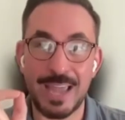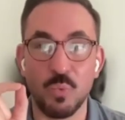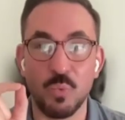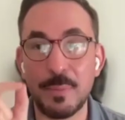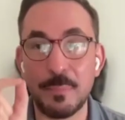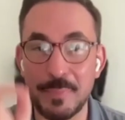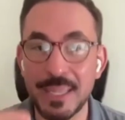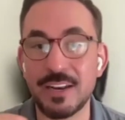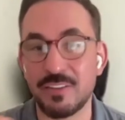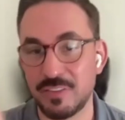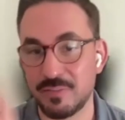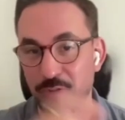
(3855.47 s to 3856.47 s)
You cannot add
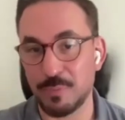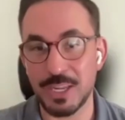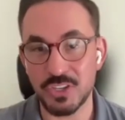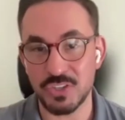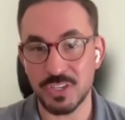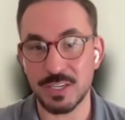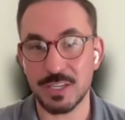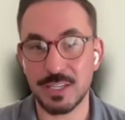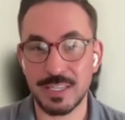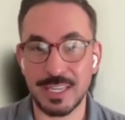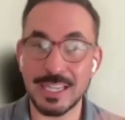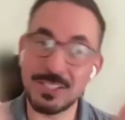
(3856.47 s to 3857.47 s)
one bit of
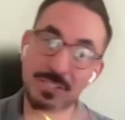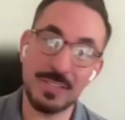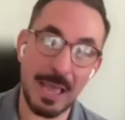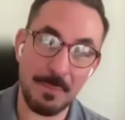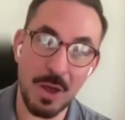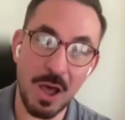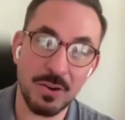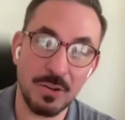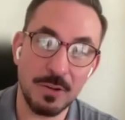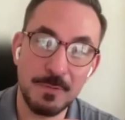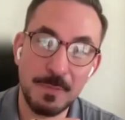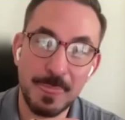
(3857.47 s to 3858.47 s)
information into
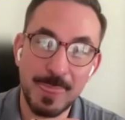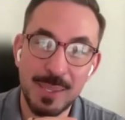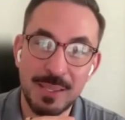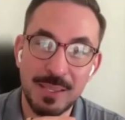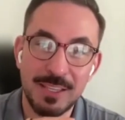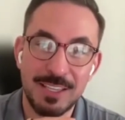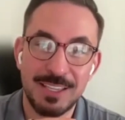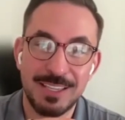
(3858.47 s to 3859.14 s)
that model.